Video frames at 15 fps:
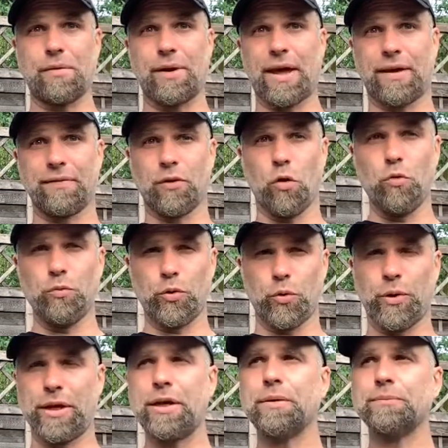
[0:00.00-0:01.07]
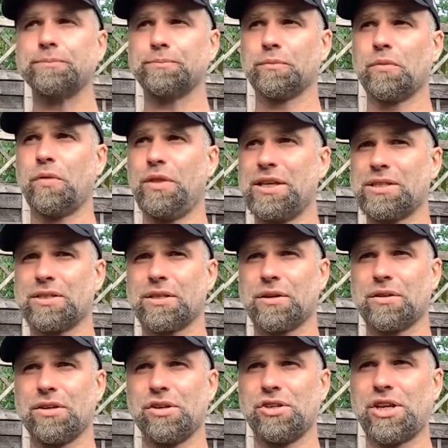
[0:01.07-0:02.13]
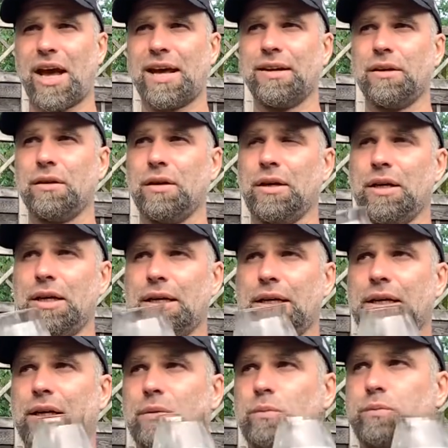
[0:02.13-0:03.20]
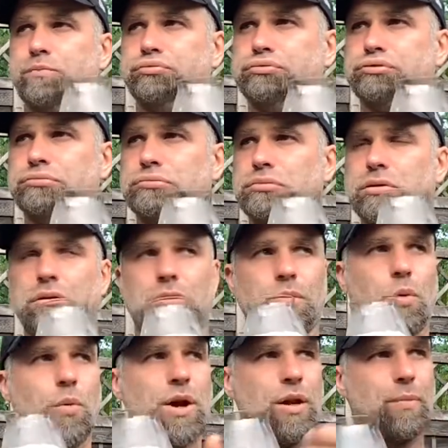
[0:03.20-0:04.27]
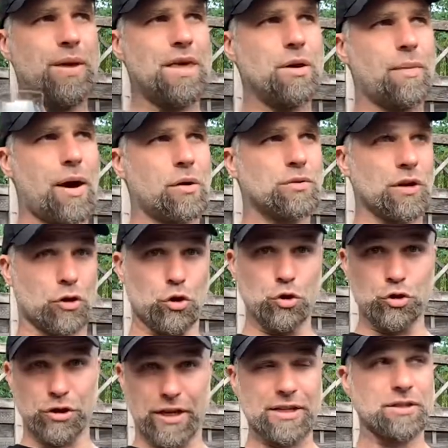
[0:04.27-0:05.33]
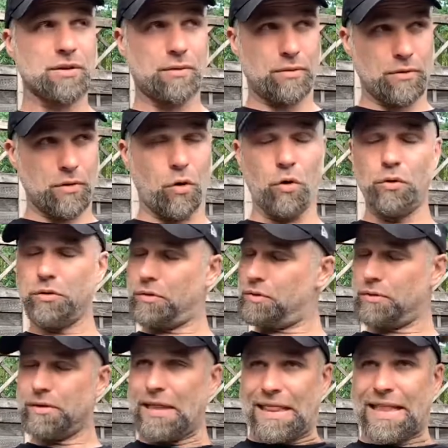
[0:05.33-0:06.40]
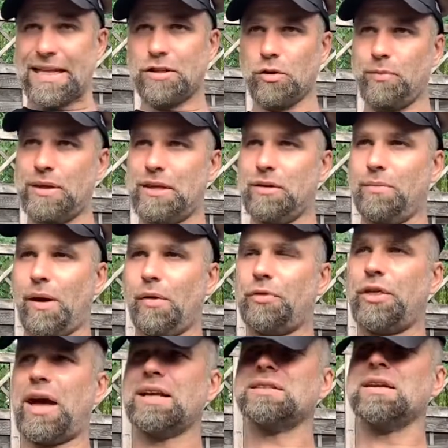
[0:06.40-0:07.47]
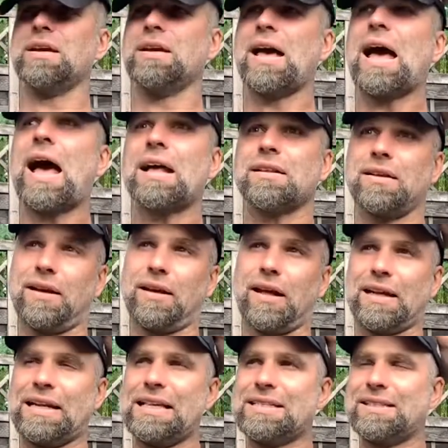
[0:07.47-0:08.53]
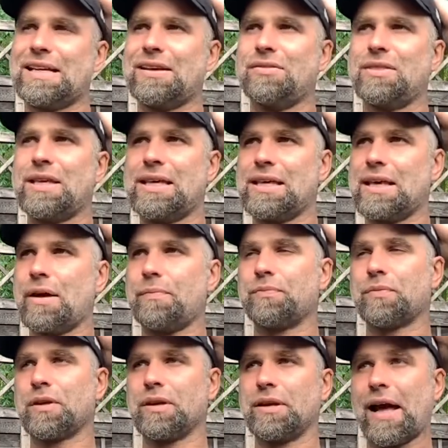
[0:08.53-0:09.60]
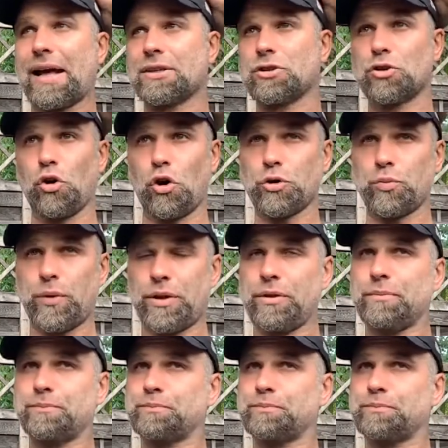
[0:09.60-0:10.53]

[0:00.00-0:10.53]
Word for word: and homebrewing this channel will be about acoustics or need to be about that at, at least in the um, at start with